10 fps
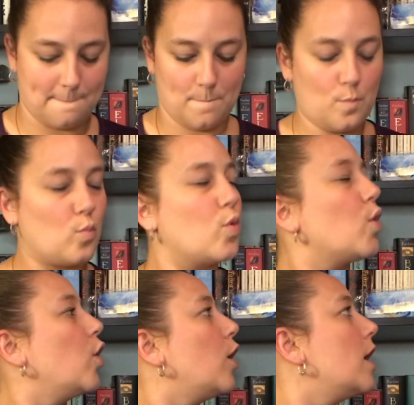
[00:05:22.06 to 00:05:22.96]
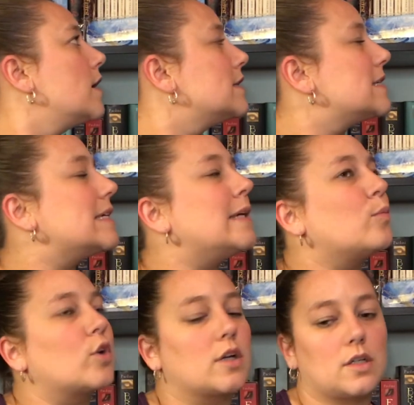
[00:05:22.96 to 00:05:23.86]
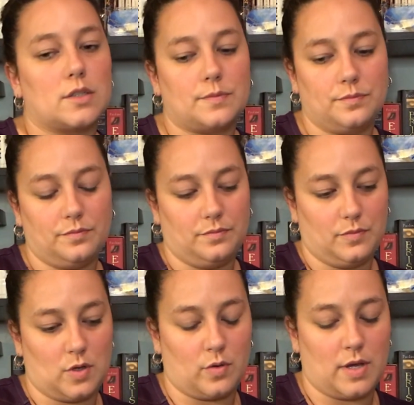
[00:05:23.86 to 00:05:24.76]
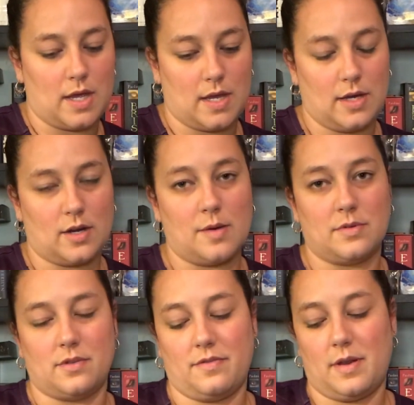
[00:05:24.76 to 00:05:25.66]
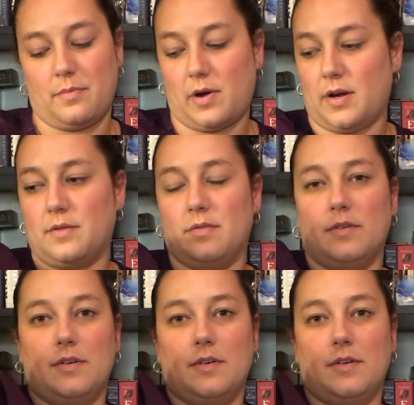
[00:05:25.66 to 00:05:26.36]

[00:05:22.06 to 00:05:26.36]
you go. Good job. Teamwork. Okay, here comes the fun part.